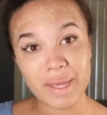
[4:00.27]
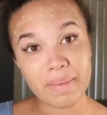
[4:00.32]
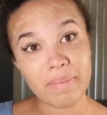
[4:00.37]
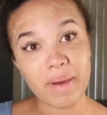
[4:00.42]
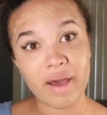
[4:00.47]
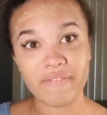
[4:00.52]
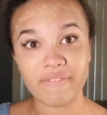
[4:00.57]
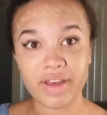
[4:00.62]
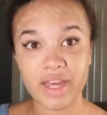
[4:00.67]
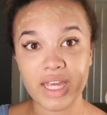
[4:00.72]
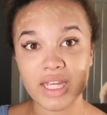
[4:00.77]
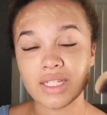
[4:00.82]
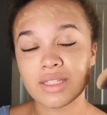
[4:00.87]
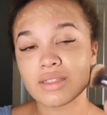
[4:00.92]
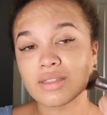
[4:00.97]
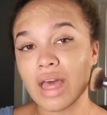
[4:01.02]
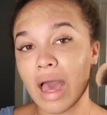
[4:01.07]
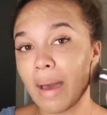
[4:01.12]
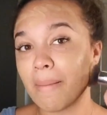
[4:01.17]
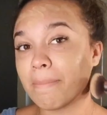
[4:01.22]
my face.
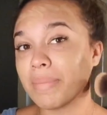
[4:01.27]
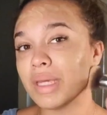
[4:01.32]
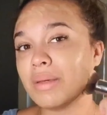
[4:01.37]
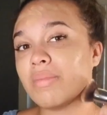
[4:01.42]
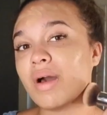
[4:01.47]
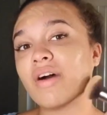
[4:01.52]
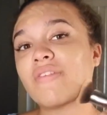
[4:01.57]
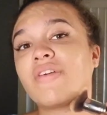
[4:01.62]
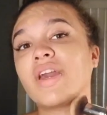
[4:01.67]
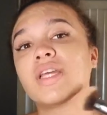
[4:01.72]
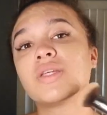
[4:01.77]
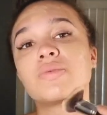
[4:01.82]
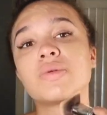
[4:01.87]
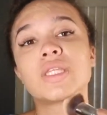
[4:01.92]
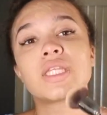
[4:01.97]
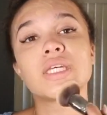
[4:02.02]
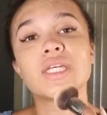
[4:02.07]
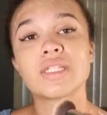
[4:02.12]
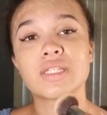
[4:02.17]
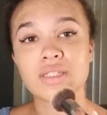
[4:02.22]
I beat my face with
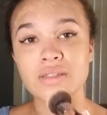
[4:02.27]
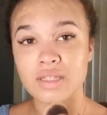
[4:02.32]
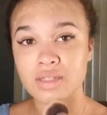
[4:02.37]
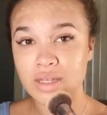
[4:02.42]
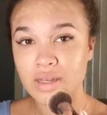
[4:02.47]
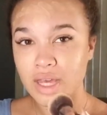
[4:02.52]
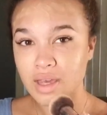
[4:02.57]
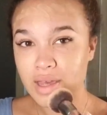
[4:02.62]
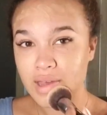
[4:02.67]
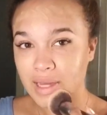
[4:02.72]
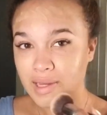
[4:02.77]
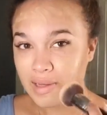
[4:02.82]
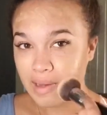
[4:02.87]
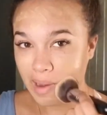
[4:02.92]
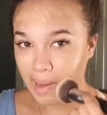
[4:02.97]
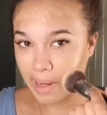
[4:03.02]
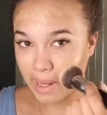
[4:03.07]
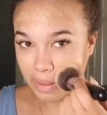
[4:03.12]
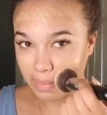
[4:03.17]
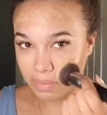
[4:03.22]
this.
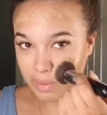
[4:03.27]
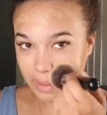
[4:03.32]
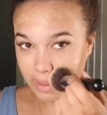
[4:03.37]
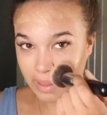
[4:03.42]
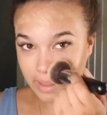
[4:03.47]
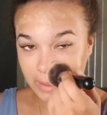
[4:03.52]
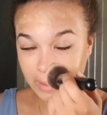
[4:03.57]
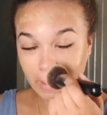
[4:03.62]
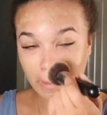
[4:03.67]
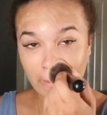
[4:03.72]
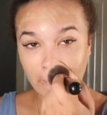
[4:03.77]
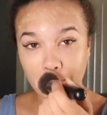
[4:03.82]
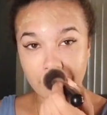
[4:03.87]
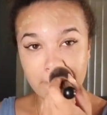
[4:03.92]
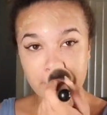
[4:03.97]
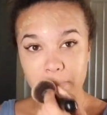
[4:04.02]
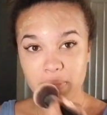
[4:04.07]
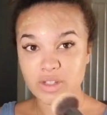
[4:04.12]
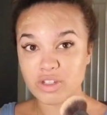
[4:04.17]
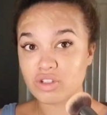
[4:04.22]
I really don't
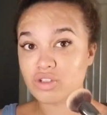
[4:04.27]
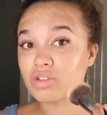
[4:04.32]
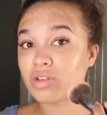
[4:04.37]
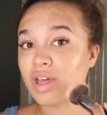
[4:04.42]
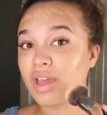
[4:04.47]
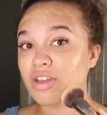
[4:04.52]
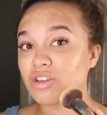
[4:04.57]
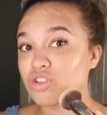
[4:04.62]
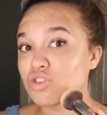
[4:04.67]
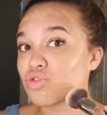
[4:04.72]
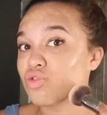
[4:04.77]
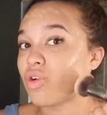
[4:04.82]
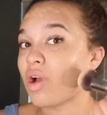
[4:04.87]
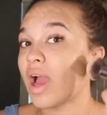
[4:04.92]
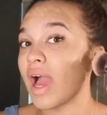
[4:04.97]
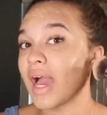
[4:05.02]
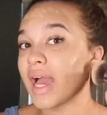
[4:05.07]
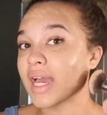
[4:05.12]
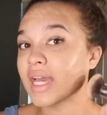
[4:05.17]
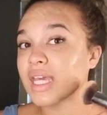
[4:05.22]
like
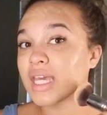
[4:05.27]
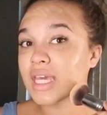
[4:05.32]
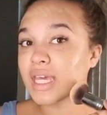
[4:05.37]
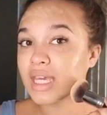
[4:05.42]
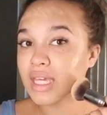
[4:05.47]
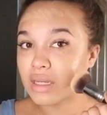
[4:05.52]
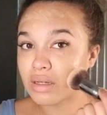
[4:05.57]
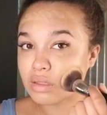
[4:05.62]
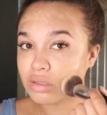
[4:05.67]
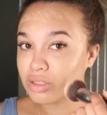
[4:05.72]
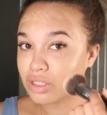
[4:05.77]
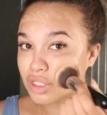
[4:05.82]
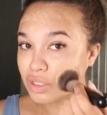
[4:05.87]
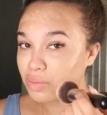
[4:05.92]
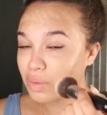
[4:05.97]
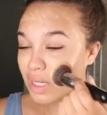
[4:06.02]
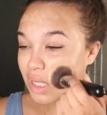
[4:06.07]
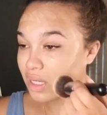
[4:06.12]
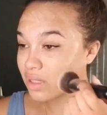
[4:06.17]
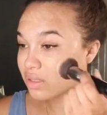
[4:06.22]
drag it just
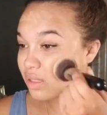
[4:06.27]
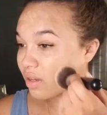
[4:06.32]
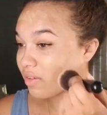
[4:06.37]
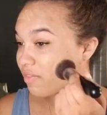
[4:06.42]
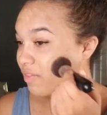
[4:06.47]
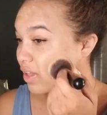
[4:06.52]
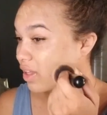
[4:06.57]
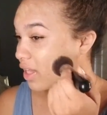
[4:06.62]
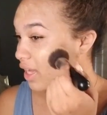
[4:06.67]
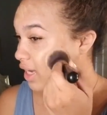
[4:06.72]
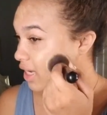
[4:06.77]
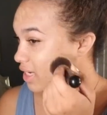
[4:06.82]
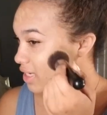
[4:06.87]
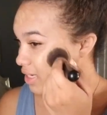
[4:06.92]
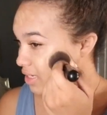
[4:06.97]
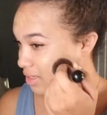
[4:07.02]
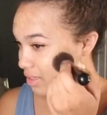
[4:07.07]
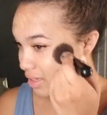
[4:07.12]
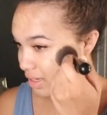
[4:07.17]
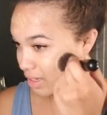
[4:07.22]
because I feel like it
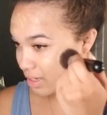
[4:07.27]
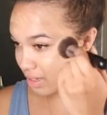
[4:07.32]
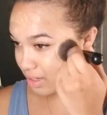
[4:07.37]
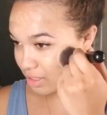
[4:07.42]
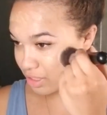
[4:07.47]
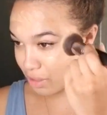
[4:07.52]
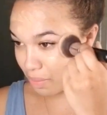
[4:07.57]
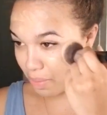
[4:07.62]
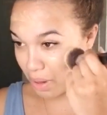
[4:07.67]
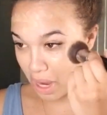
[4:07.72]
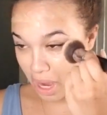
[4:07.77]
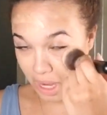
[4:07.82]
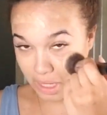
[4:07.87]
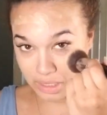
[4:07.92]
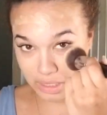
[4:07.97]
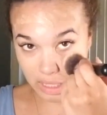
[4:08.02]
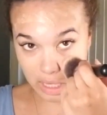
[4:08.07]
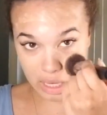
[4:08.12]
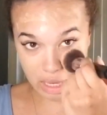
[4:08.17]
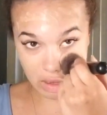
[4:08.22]
doesn't
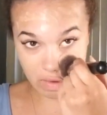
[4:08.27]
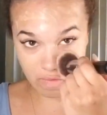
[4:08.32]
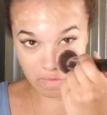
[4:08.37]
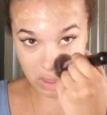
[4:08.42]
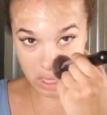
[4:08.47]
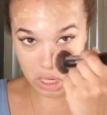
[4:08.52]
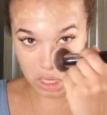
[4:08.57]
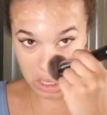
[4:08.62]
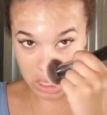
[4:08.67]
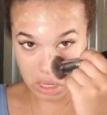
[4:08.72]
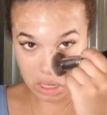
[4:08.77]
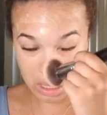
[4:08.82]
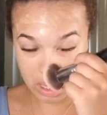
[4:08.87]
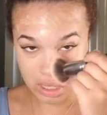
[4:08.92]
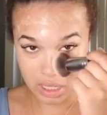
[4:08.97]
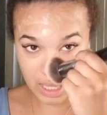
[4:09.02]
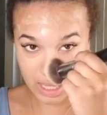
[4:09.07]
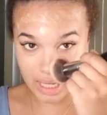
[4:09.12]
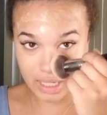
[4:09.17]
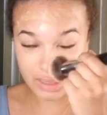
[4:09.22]
deposit even.
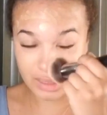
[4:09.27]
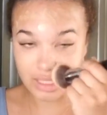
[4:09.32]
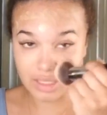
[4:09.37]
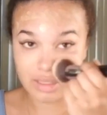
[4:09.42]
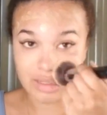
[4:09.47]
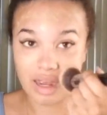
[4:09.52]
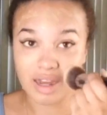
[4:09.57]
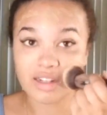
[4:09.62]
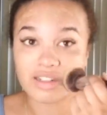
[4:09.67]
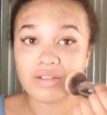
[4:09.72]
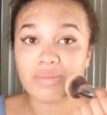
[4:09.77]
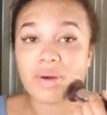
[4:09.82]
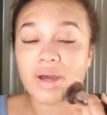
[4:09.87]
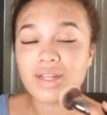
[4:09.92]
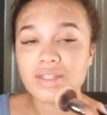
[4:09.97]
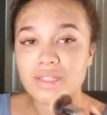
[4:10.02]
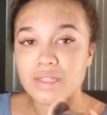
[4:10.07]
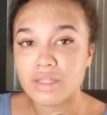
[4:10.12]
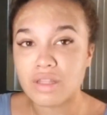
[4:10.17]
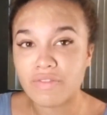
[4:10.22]
It does not
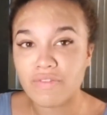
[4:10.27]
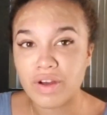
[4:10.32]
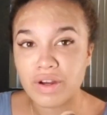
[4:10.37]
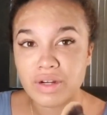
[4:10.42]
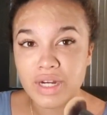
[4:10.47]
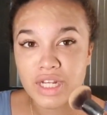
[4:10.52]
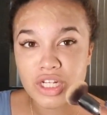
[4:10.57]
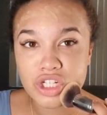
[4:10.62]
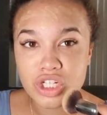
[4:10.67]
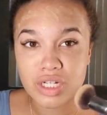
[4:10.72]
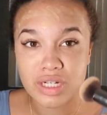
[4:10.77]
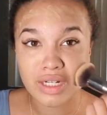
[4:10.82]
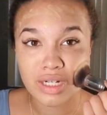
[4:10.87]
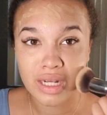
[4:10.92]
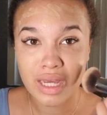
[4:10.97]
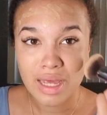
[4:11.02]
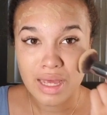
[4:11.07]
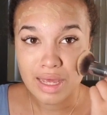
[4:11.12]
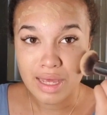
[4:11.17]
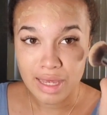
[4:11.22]
deposit the foundation
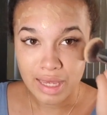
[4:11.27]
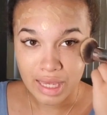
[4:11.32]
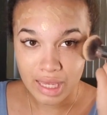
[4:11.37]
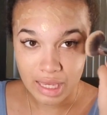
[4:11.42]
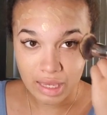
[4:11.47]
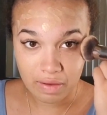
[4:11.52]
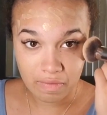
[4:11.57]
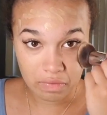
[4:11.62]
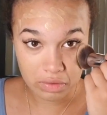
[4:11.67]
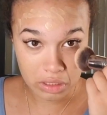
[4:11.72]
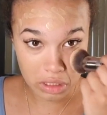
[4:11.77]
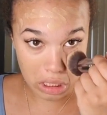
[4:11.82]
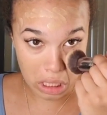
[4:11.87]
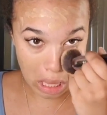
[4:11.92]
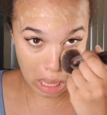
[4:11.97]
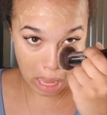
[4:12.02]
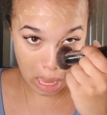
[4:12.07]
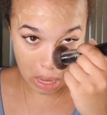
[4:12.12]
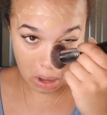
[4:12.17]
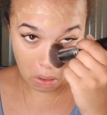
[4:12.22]
evenly
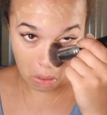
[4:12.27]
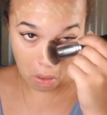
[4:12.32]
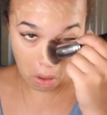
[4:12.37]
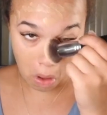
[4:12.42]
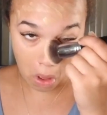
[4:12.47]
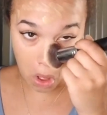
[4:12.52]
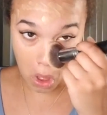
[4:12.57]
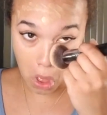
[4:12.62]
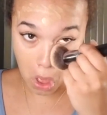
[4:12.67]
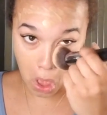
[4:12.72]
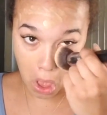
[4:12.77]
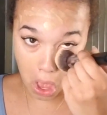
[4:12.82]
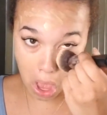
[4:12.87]
at all.